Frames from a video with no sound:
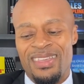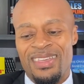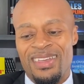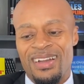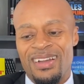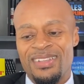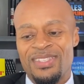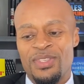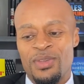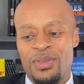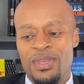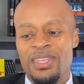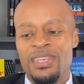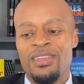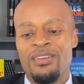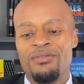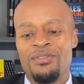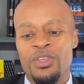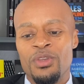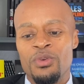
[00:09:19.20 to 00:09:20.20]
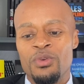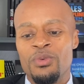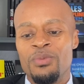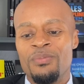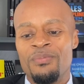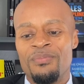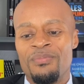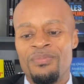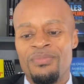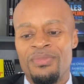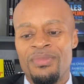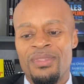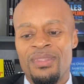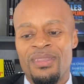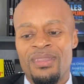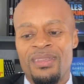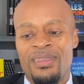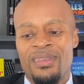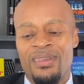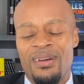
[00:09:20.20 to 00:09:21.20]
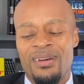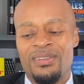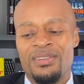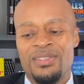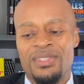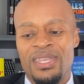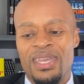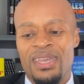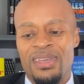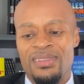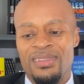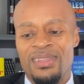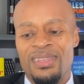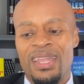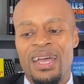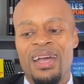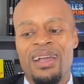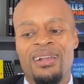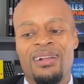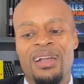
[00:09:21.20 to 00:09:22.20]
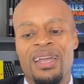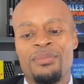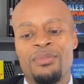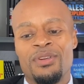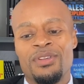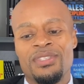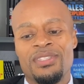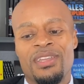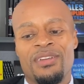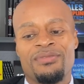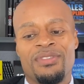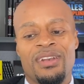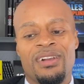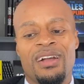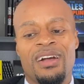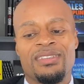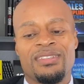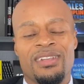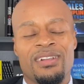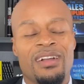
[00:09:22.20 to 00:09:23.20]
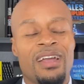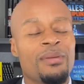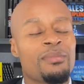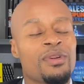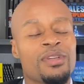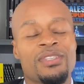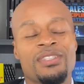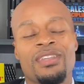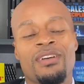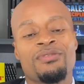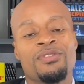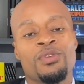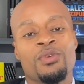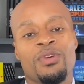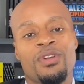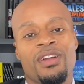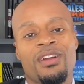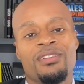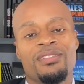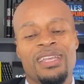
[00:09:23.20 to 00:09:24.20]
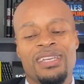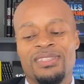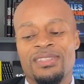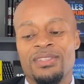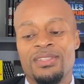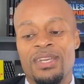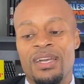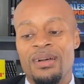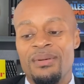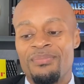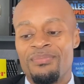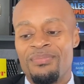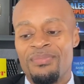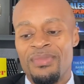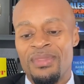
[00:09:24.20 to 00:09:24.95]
All right, so any of you understand the non-glamorous stuff that allows the glamorous stuff to occur, that's the job.